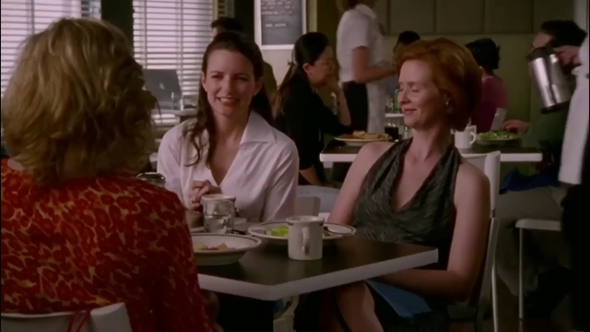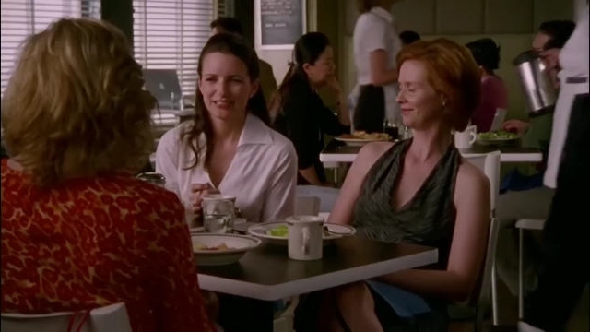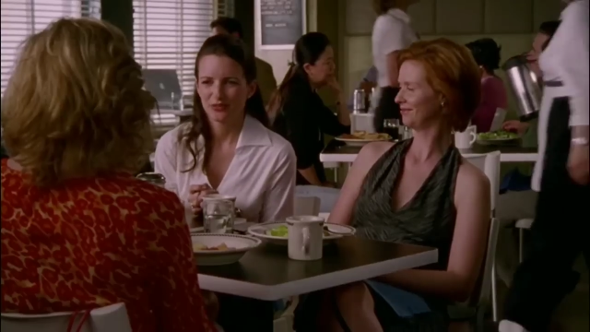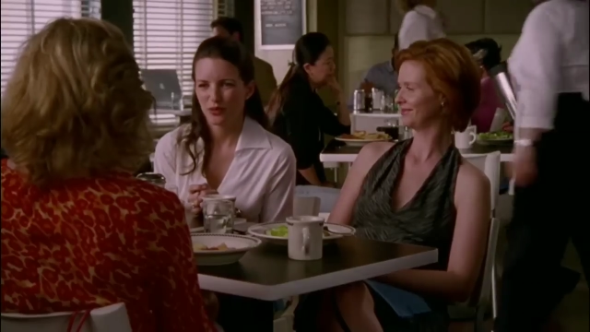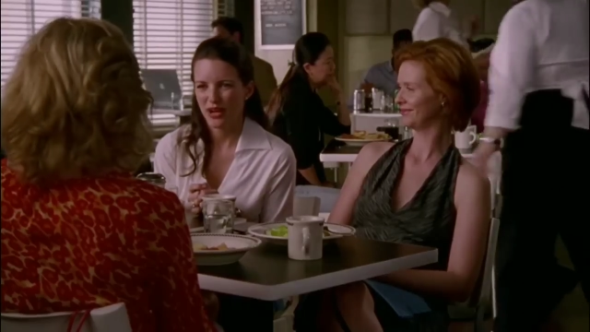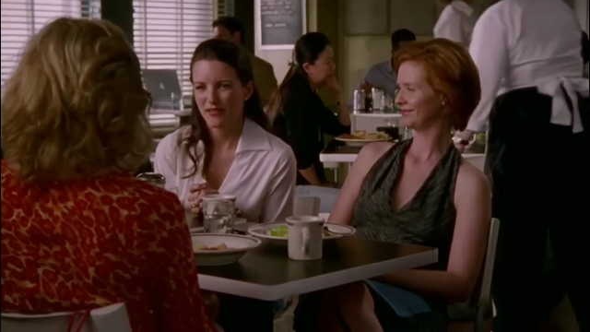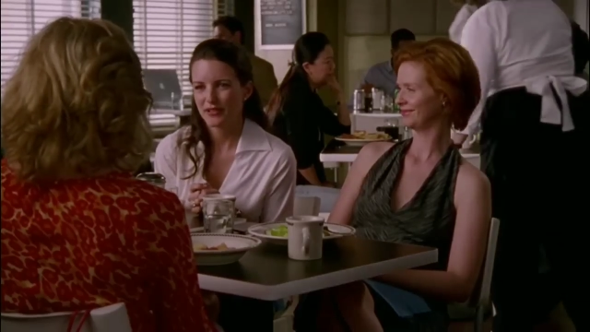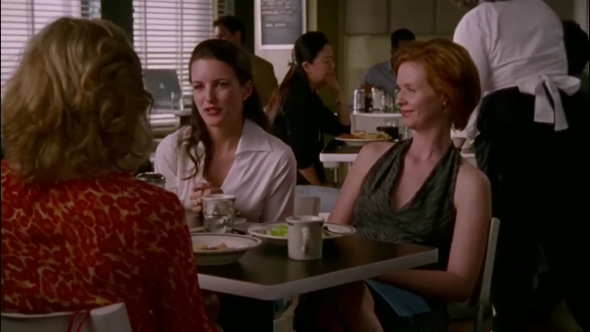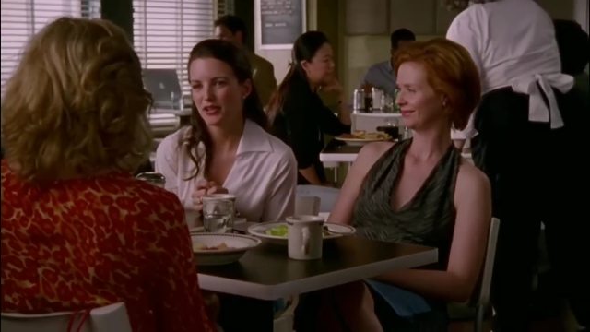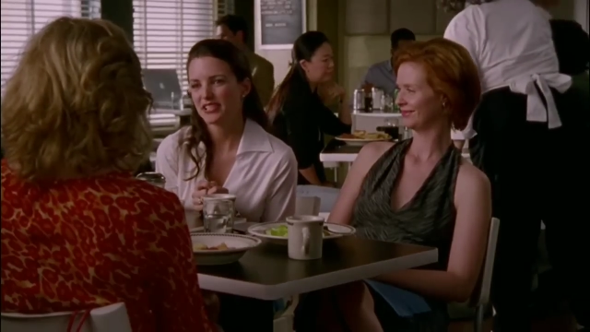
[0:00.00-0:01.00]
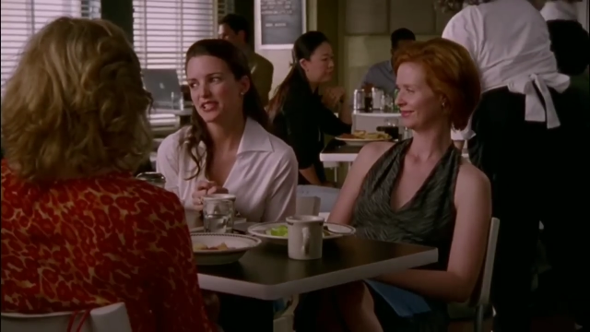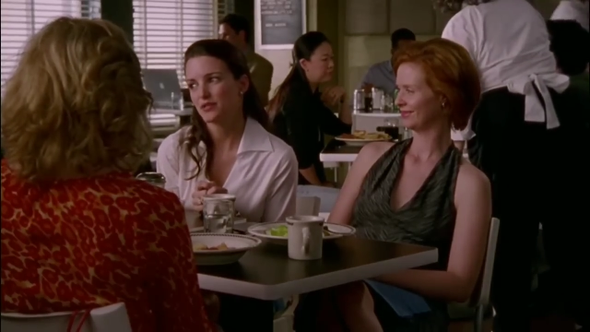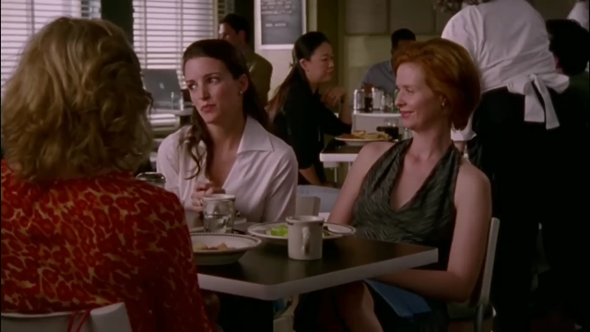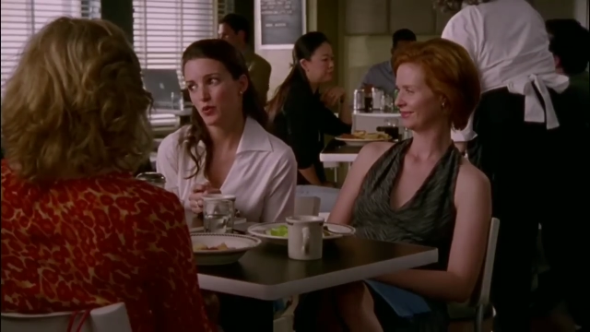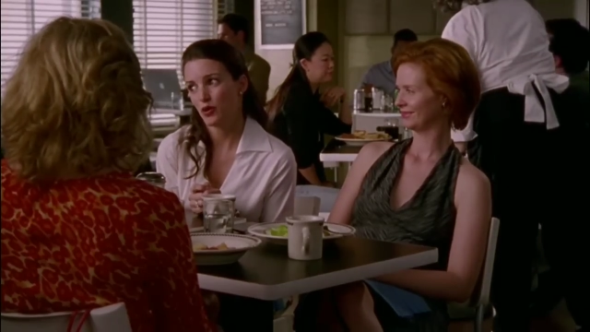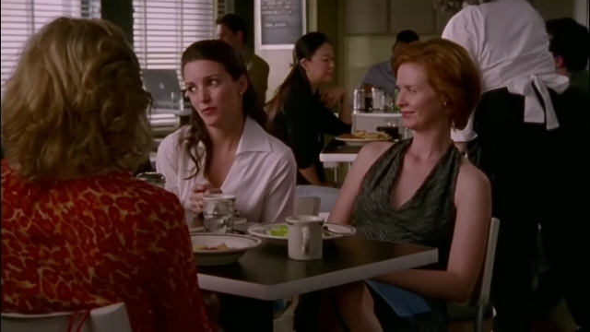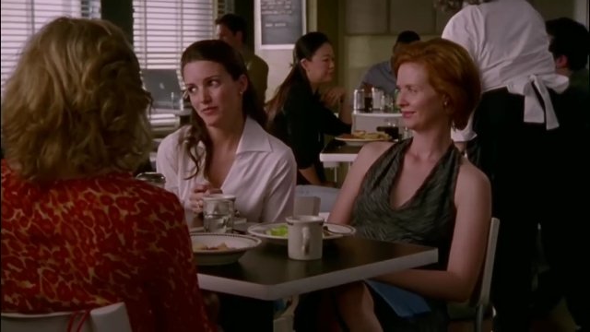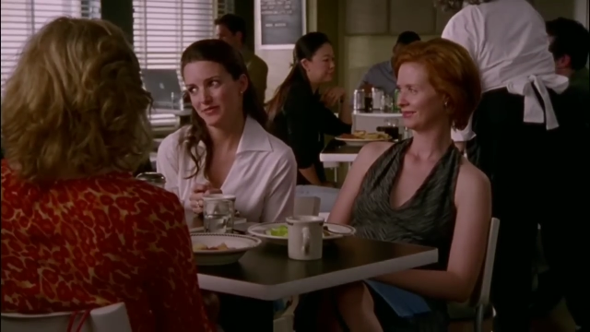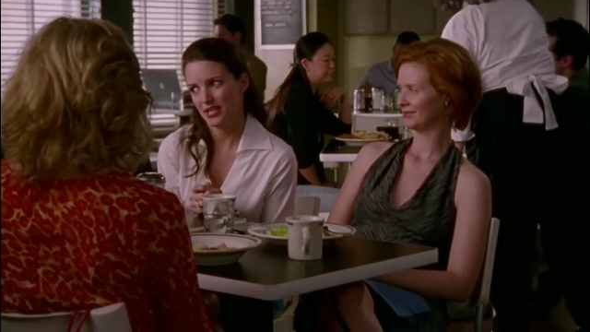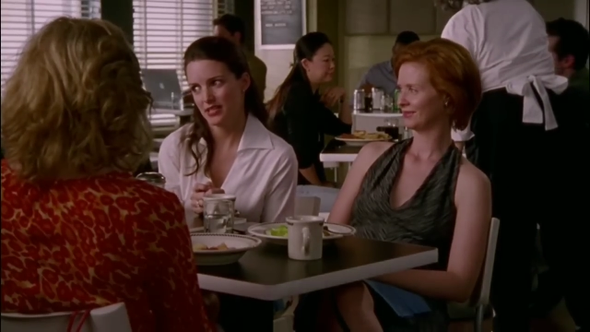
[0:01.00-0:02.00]
Speaker 1: We're having Trey's sperm
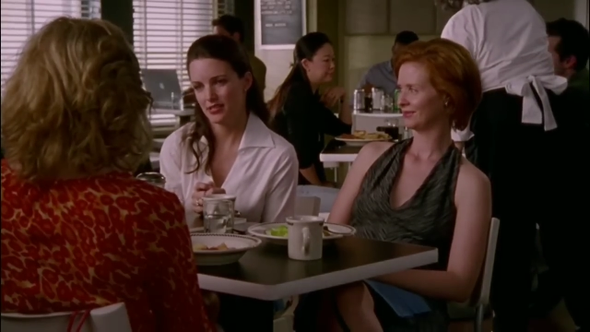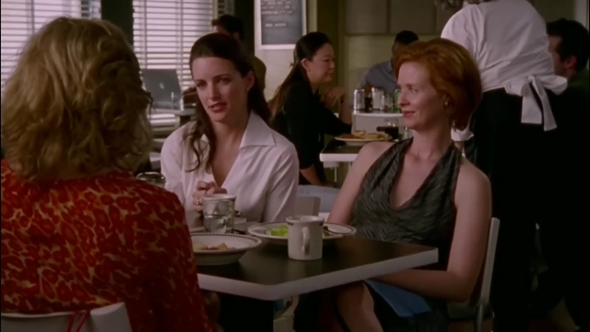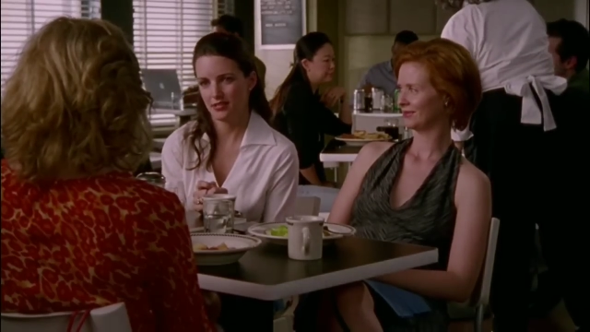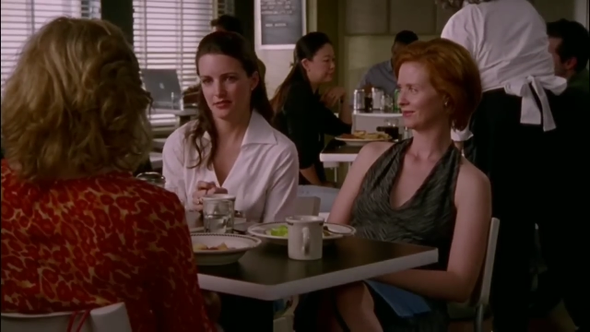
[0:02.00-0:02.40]
tested.